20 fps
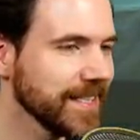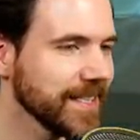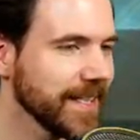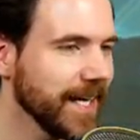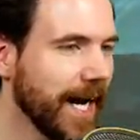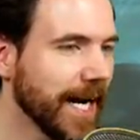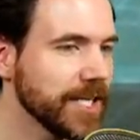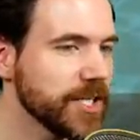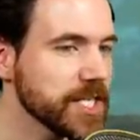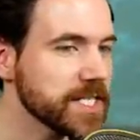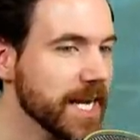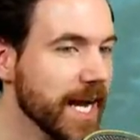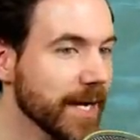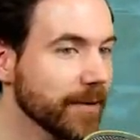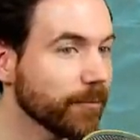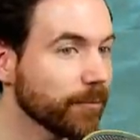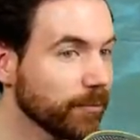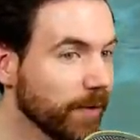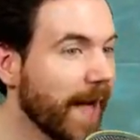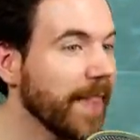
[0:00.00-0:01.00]
I just got
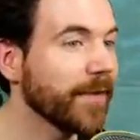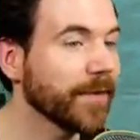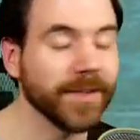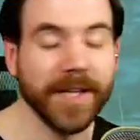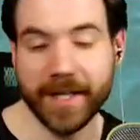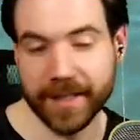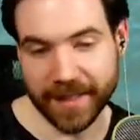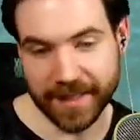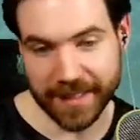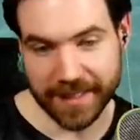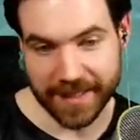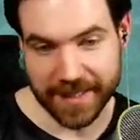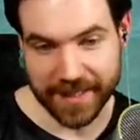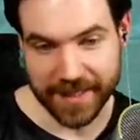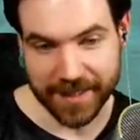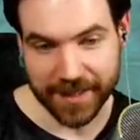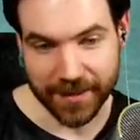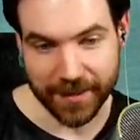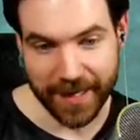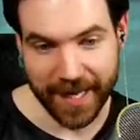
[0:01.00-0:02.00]
rather lucky it didn't
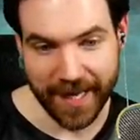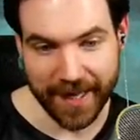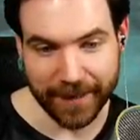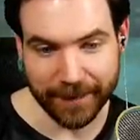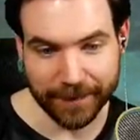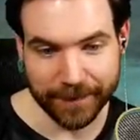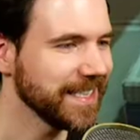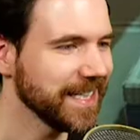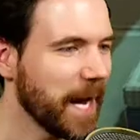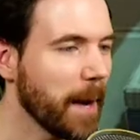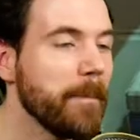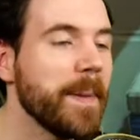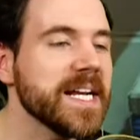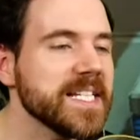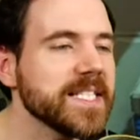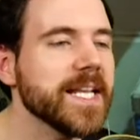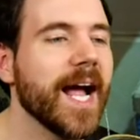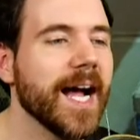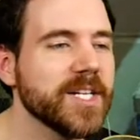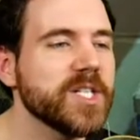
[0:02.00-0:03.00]
do that. I
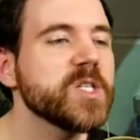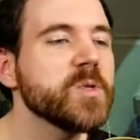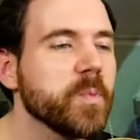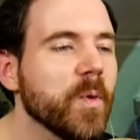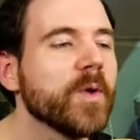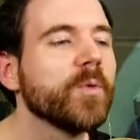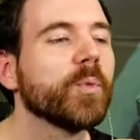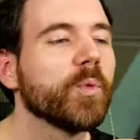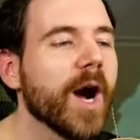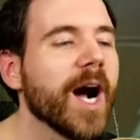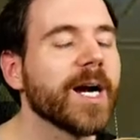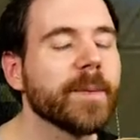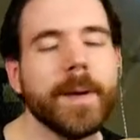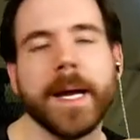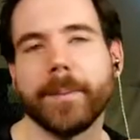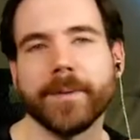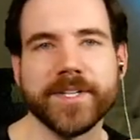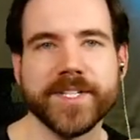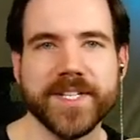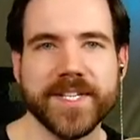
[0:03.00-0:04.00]
basically, I just won rock,
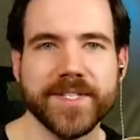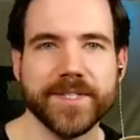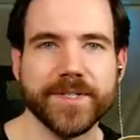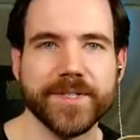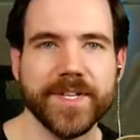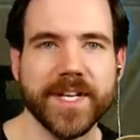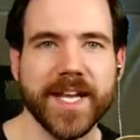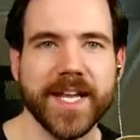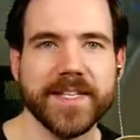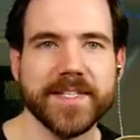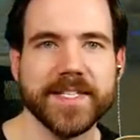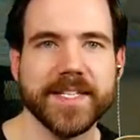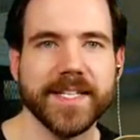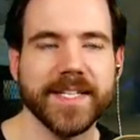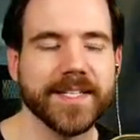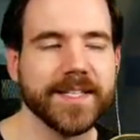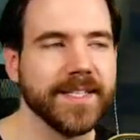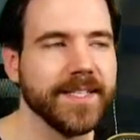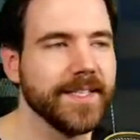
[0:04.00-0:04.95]
paper, scissors against it.